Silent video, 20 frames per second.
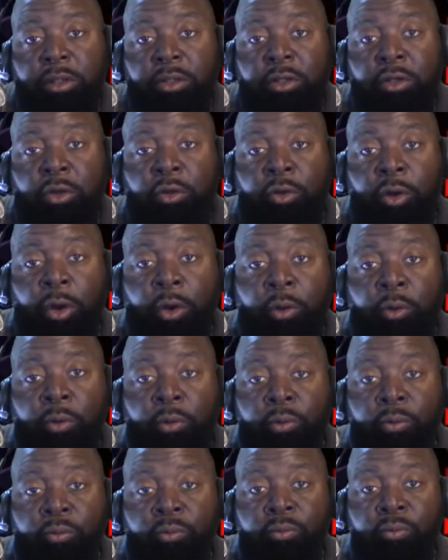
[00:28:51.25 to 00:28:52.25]

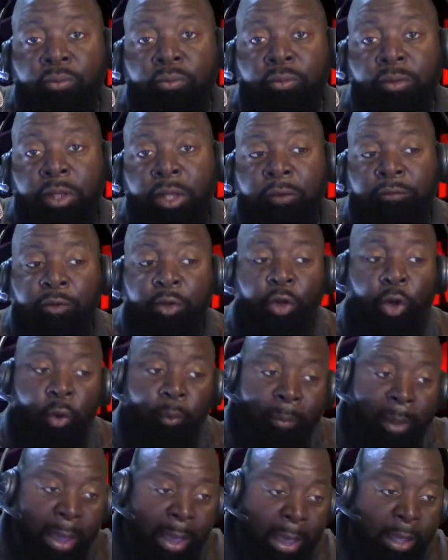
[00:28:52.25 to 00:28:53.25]
If you don't
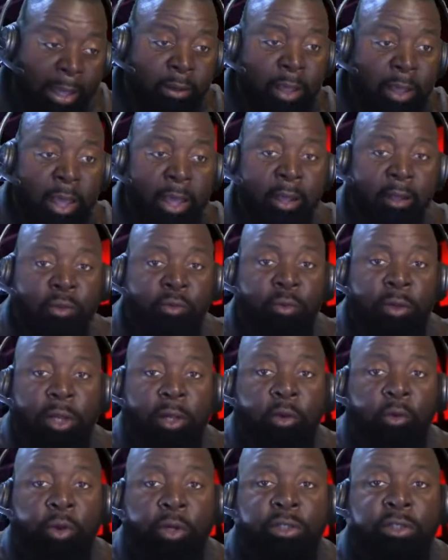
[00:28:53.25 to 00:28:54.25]
mind answering that
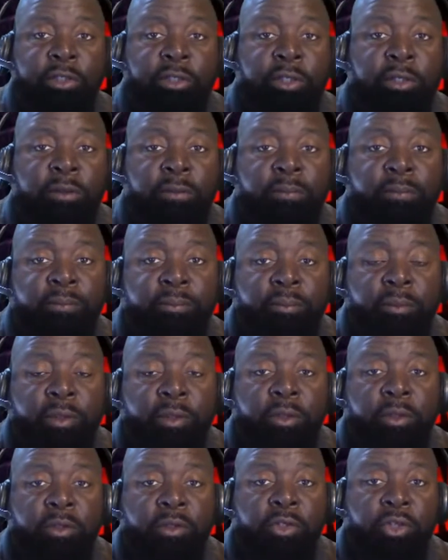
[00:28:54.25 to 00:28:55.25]
question,
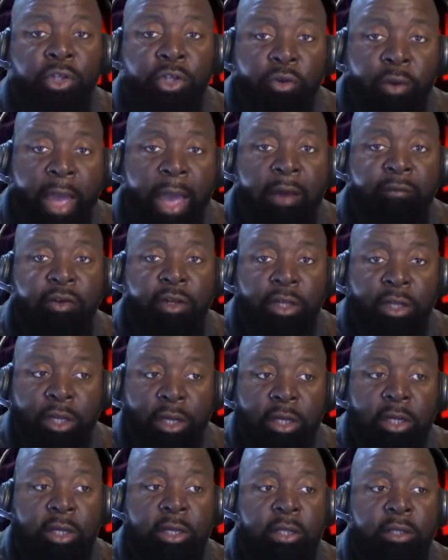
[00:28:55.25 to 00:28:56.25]
do you have a
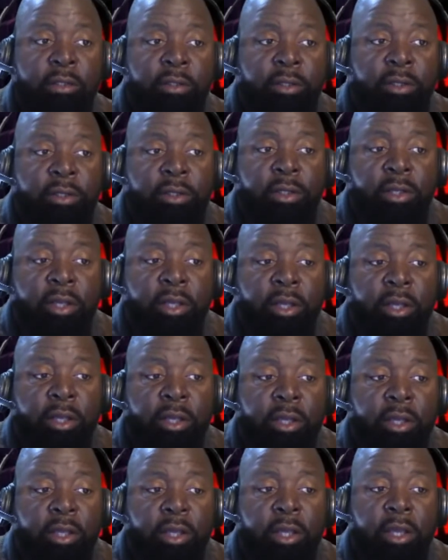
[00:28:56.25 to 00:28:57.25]
gun
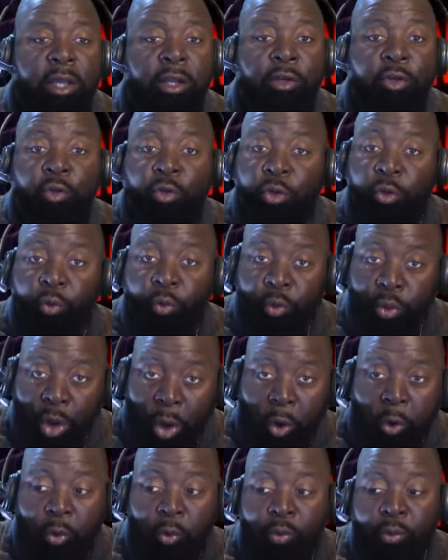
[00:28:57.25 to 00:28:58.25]
and do you
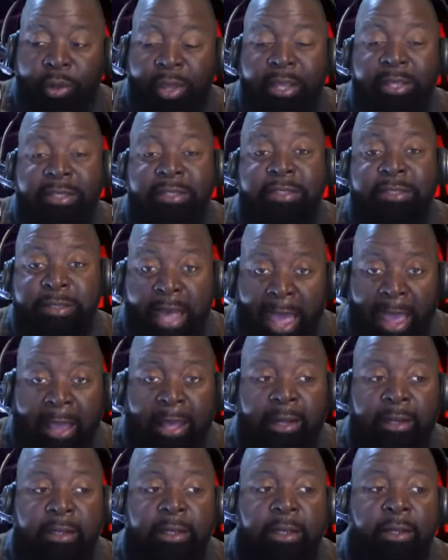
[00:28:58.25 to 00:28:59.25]
know
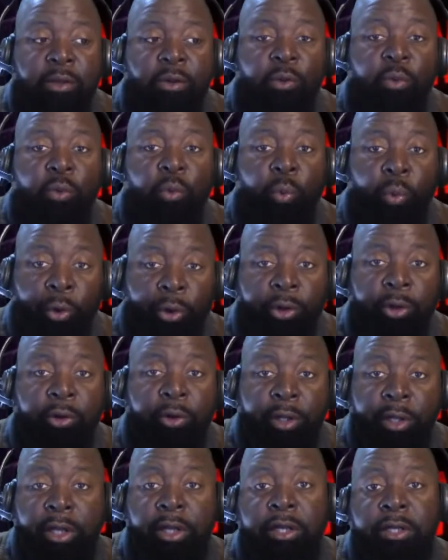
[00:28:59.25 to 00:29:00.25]
exactly where your
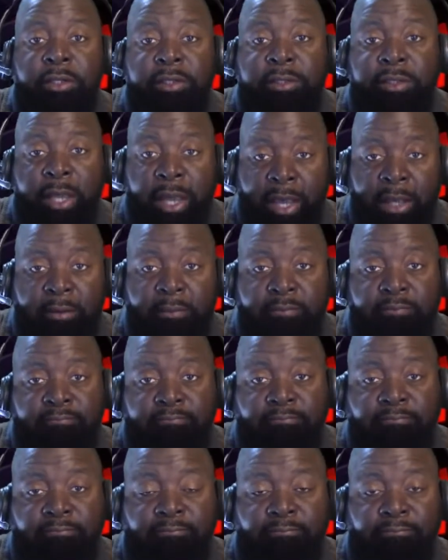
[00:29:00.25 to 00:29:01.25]
gun's at?
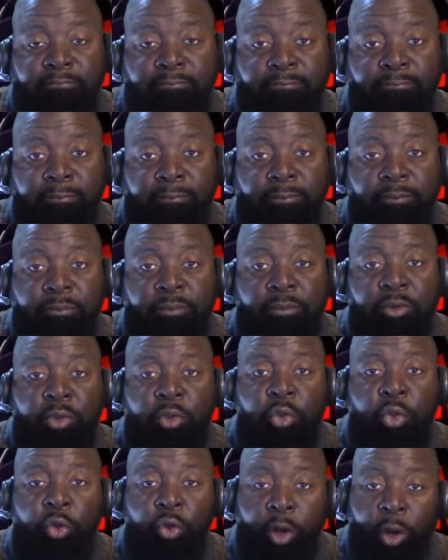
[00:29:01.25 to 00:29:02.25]
Do
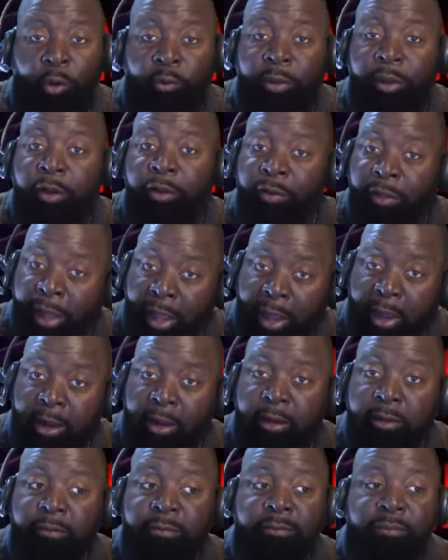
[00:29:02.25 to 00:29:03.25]
you know they're
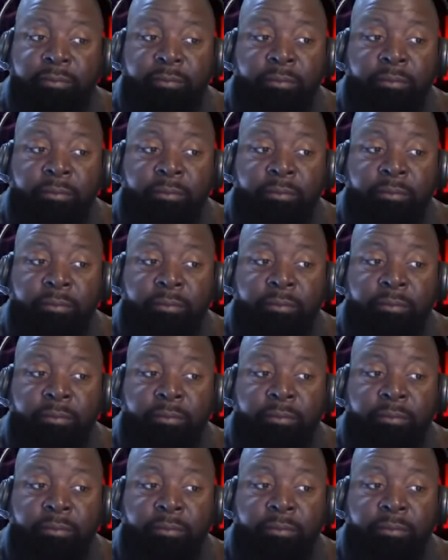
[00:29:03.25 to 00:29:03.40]
there?